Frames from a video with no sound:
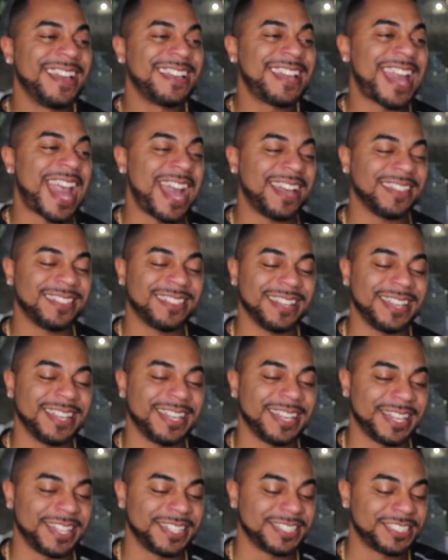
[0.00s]

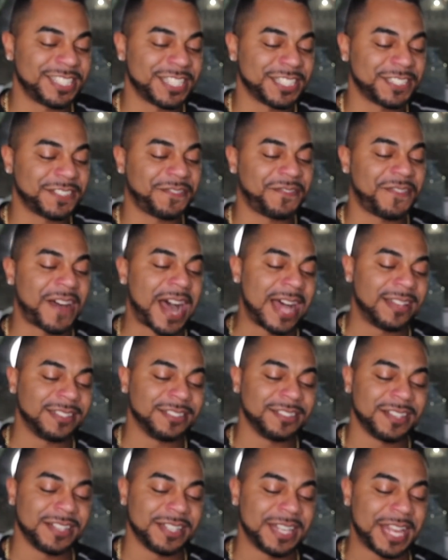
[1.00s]
Kathy is just
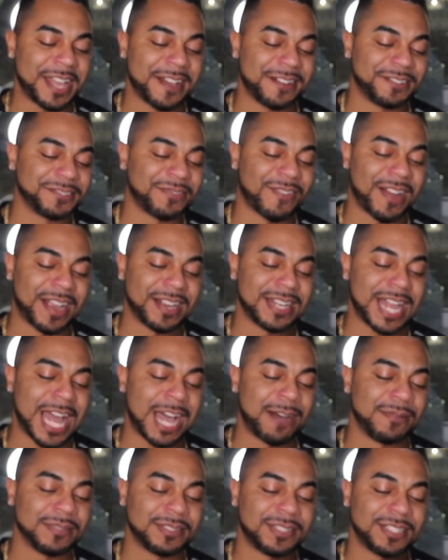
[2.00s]
filing her nails right
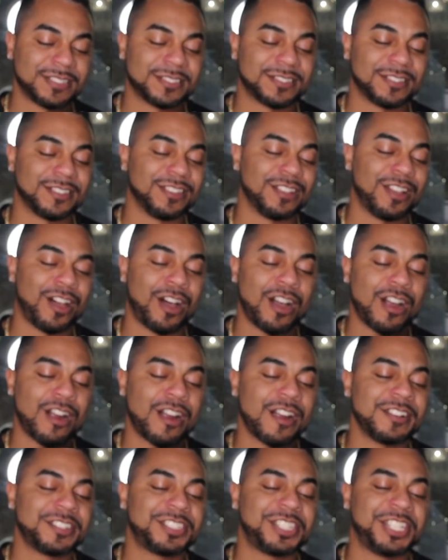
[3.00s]
now with this
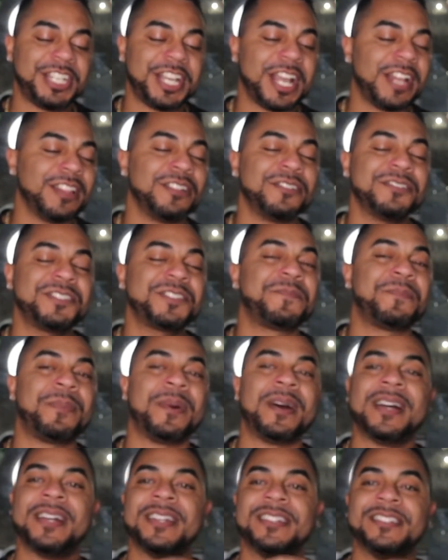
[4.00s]
large yellow
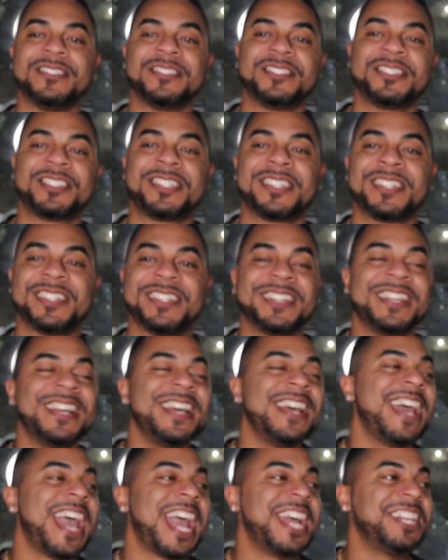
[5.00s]
sponge.
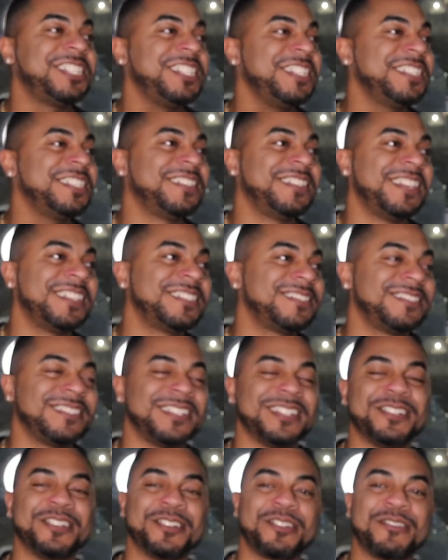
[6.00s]
And she's
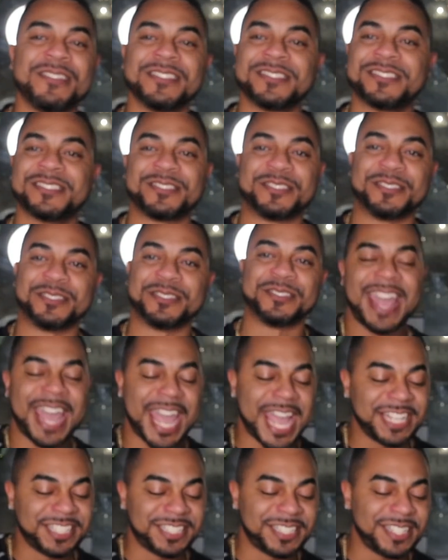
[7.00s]
listening to Crystal.
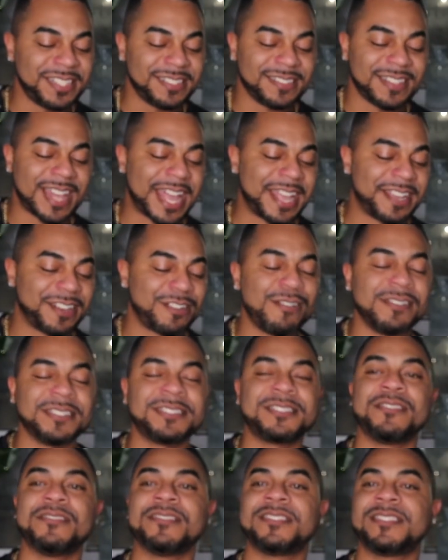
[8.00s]
And she, like,
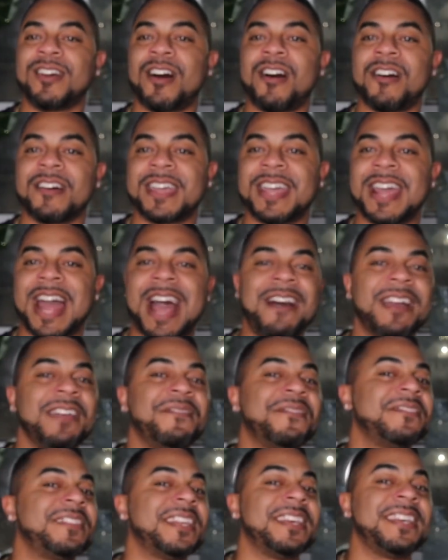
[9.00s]
Crystal's talking. I don't
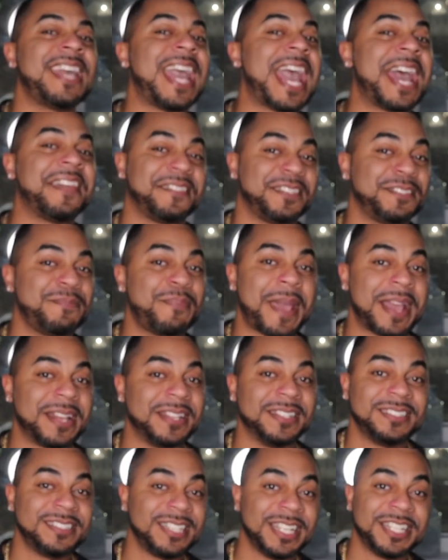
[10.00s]
even think Kathy's paying
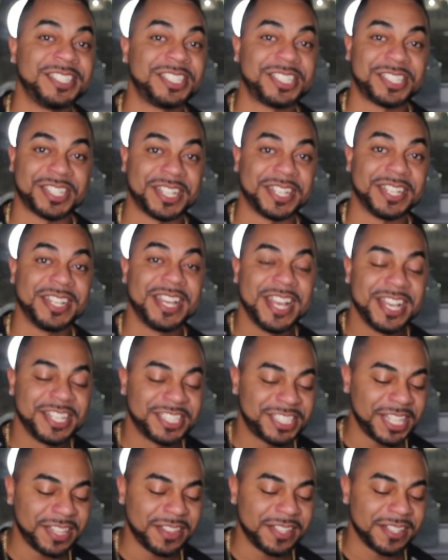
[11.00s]
attention.
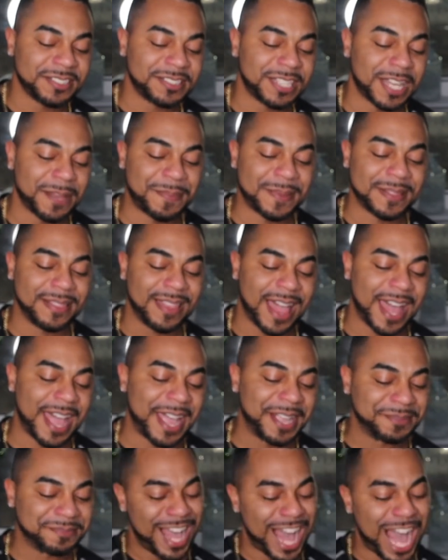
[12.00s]
She looks up and
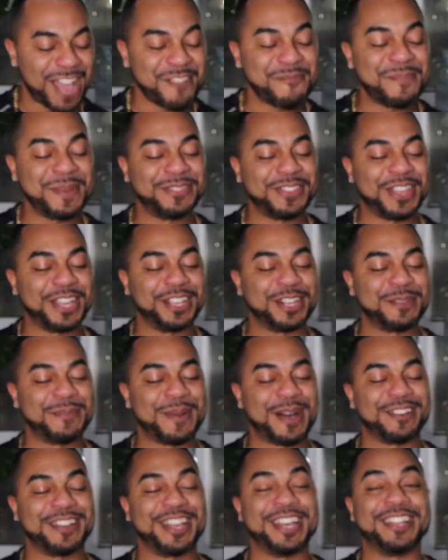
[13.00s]
like, I've been thinking
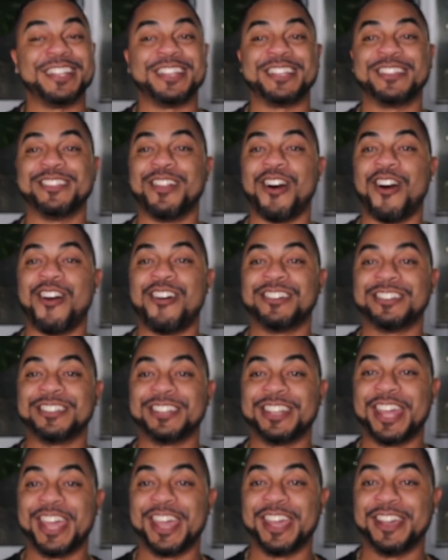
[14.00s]
about getting
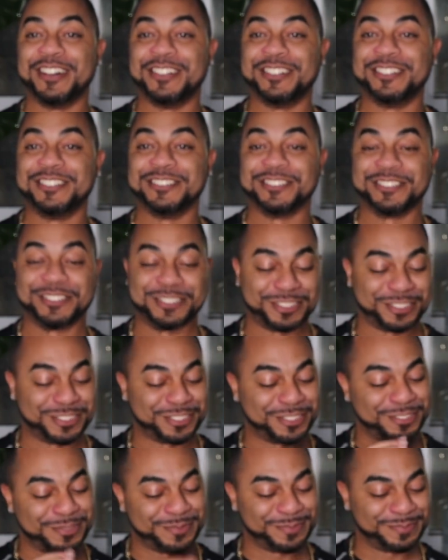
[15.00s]
long
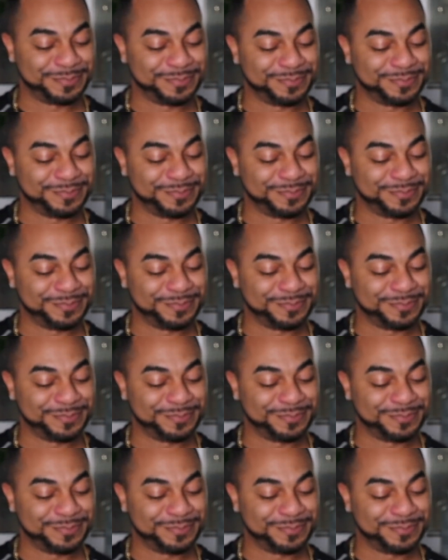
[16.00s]
nails.